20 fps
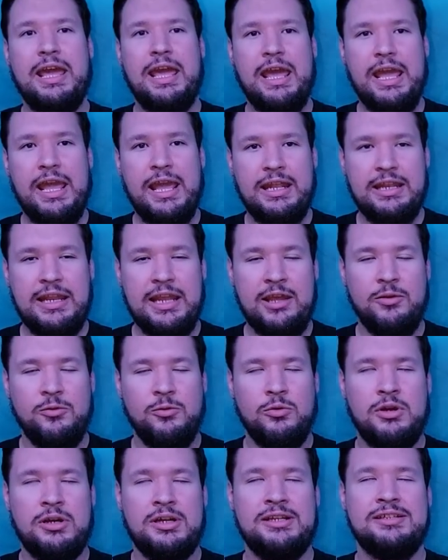And it
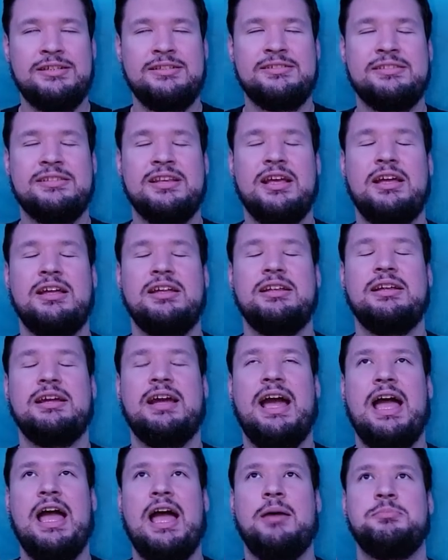was
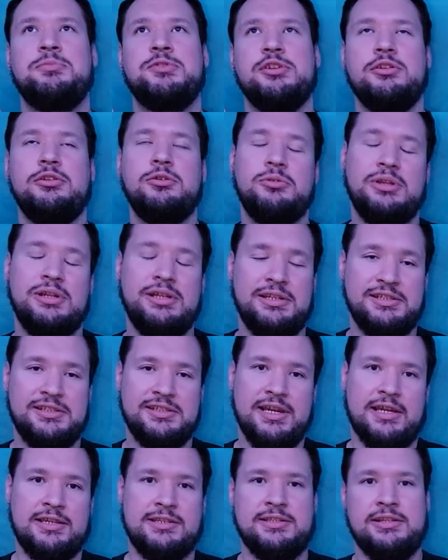absolutely
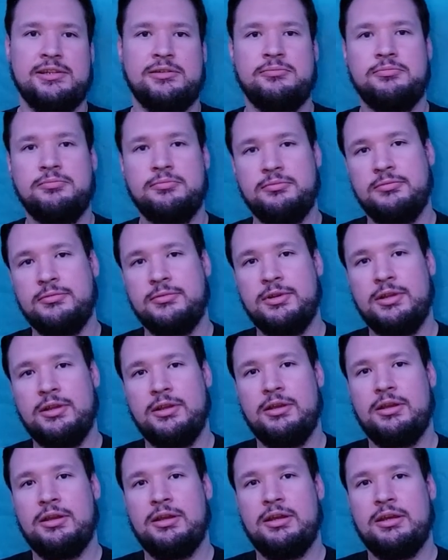disgusting.
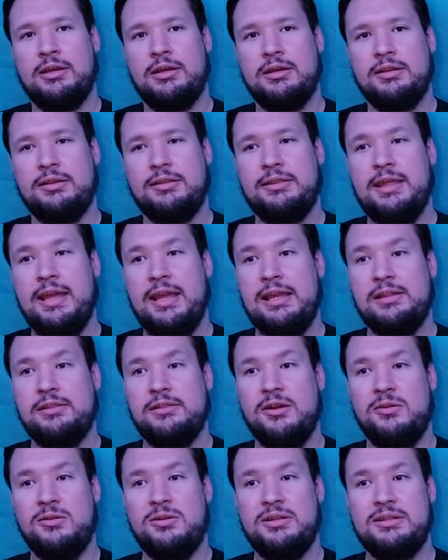They
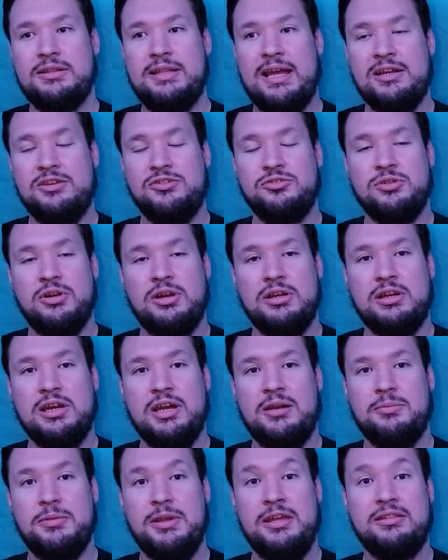loaded that truck
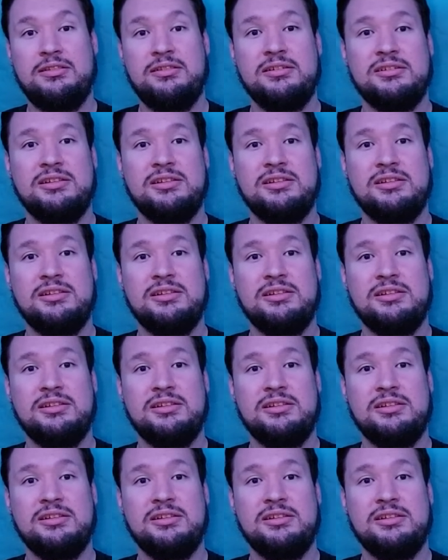up. It looked